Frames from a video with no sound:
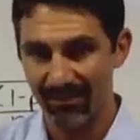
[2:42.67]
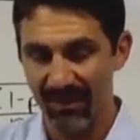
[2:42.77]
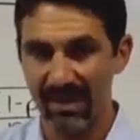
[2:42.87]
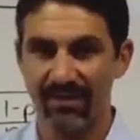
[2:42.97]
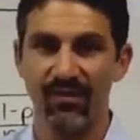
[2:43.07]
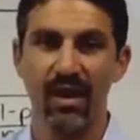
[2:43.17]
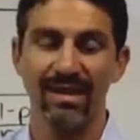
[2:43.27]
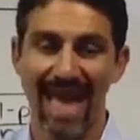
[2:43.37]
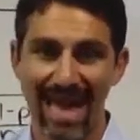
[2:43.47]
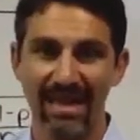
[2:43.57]
it's
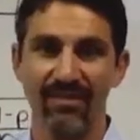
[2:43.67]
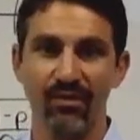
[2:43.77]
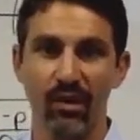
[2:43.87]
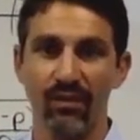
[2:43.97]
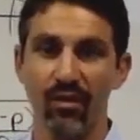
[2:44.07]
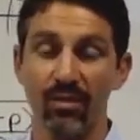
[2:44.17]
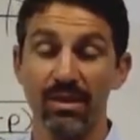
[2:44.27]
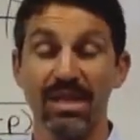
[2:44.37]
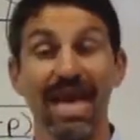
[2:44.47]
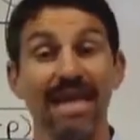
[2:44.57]
exactly
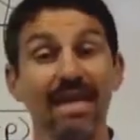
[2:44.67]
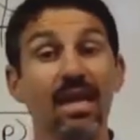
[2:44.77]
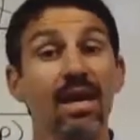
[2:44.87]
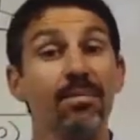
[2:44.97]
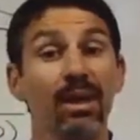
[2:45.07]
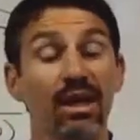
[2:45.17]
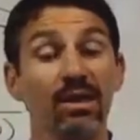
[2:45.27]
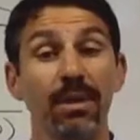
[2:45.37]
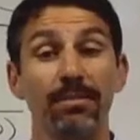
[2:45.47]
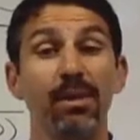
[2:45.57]
44%, but it
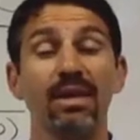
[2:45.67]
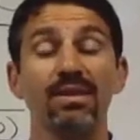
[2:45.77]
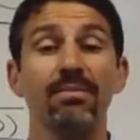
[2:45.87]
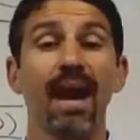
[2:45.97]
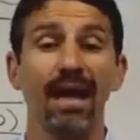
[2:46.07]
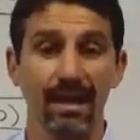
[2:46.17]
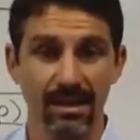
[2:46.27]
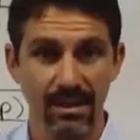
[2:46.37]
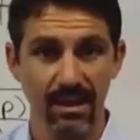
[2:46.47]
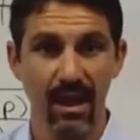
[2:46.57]
could be plus or
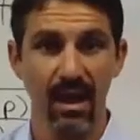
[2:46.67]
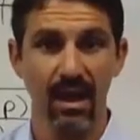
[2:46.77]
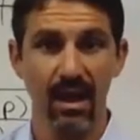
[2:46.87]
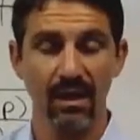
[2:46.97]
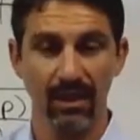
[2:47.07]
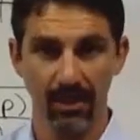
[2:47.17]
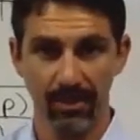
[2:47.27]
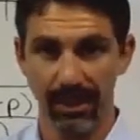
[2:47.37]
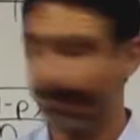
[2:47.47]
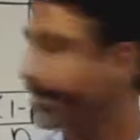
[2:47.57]
minus a little
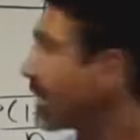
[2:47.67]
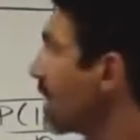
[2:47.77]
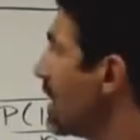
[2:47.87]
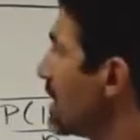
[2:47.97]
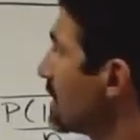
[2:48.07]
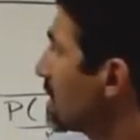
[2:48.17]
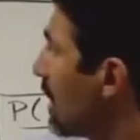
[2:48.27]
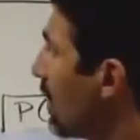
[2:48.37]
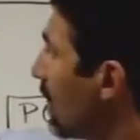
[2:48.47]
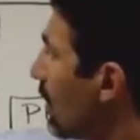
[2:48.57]
bit.
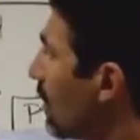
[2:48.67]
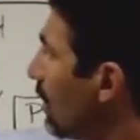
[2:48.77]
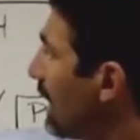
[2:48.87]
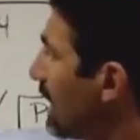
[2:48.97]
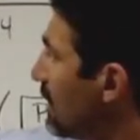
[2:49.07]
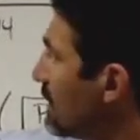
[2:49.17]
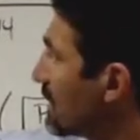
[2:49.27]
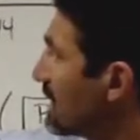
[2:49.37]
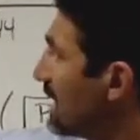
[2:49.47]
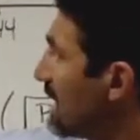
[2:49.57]
So we can use
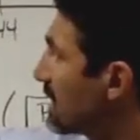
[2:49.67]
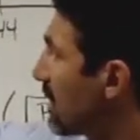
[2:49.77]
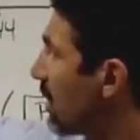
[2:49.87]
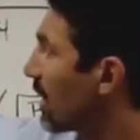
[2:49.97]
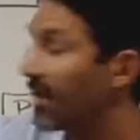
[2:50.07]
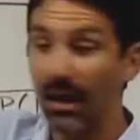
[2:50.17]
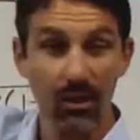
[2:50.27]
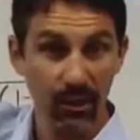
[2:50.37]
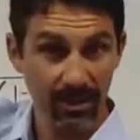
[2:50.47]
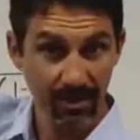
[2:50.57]
a z-score that
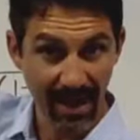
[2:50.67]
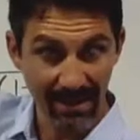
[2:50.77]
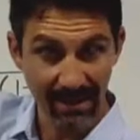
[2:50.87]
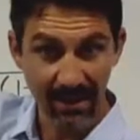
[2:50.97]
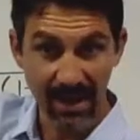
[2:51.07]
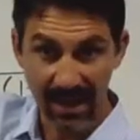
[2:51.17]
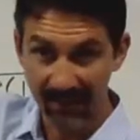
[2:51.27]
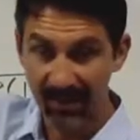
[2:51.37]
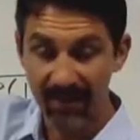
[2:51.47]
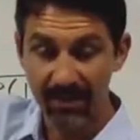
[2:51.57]
corresponds to
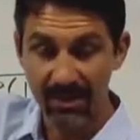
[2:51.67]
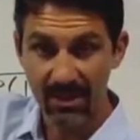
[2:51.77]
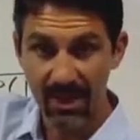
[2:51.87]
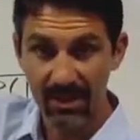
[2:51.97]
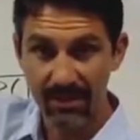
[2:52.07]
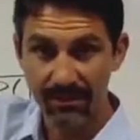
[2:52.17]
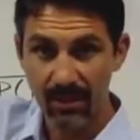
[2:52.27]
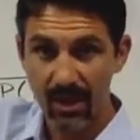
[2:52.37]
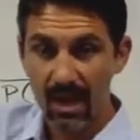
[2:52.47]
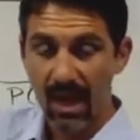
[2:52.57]
95%,
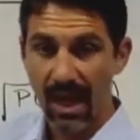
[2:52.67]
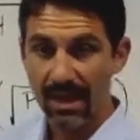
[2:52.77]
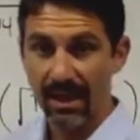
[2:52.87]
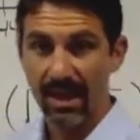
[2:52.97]
and the